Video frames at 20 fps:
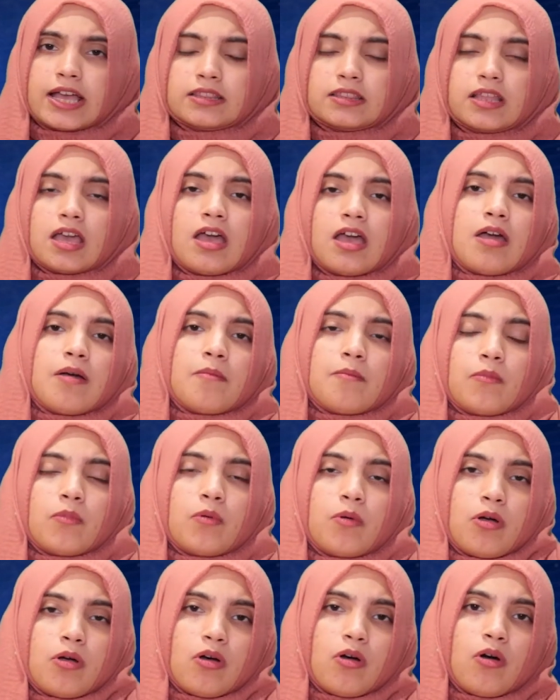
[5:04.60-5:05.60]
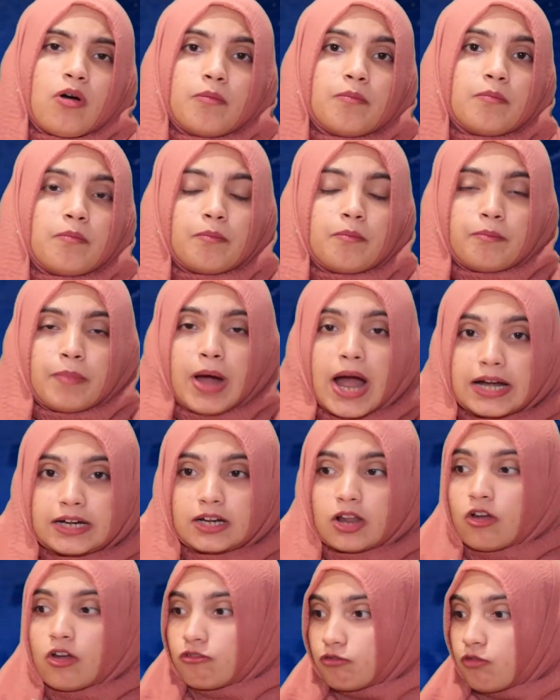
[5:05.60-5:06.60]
plates, a set of 8,